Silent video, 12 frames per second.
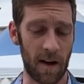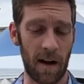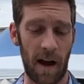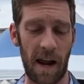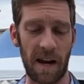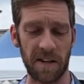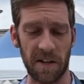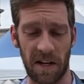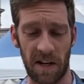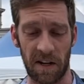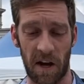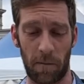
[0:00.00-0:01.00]
A
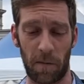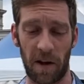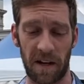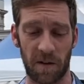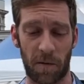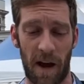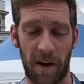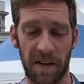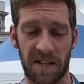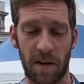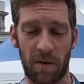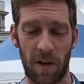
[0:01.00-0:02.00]
Hazleton couple has filed a
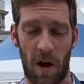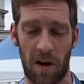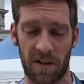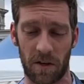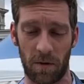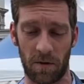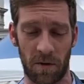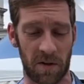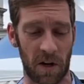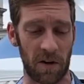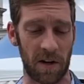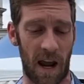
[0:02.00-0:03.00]
civil lawsuit in
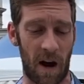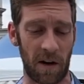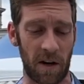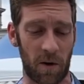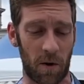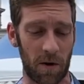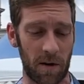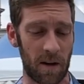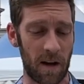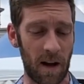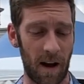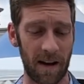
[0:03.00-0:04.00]
Luzerne County Court
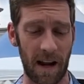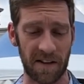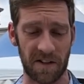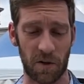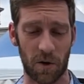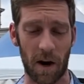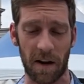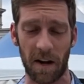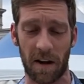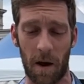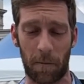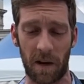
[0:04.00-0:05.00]
against a trucking
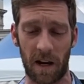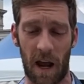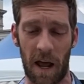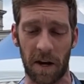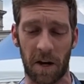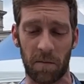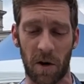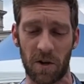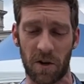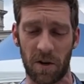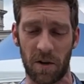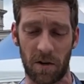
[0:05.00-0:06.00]
company and a
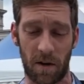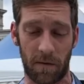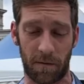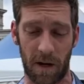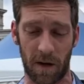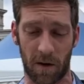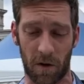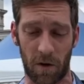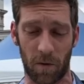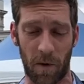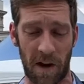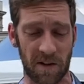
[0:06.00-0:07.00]
commercial
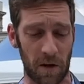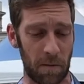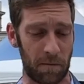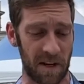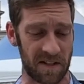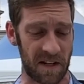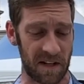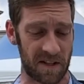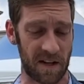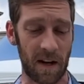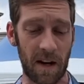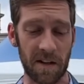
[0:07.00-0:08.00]
vehicle rental
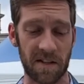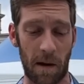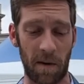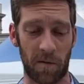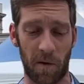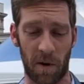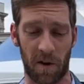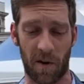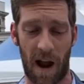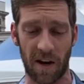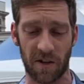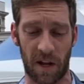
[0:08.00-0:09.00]
business, stemming from a
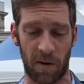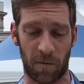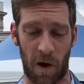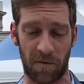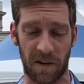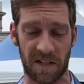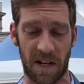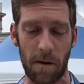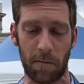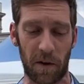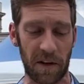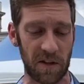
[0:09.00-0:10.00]
crash that involved a
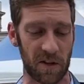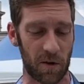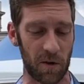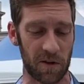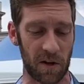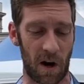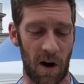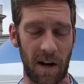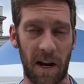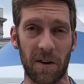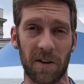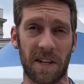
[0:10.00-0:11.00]
state police cruiser
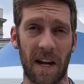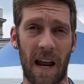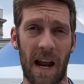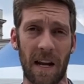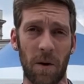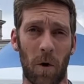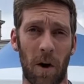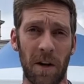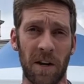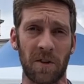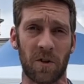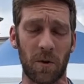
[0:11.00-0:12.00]
on Interstate 81
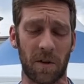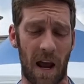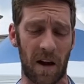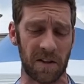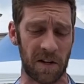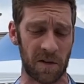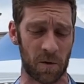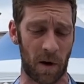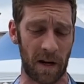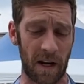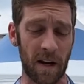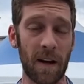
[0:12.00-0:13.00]
in
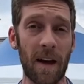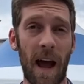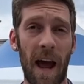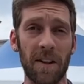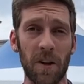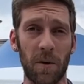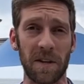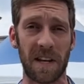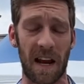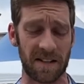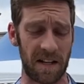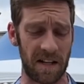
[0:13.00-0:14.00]
2020. Ed Lewis
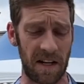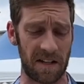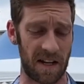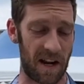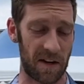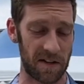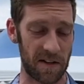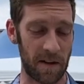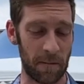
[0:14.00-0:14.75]
has the details.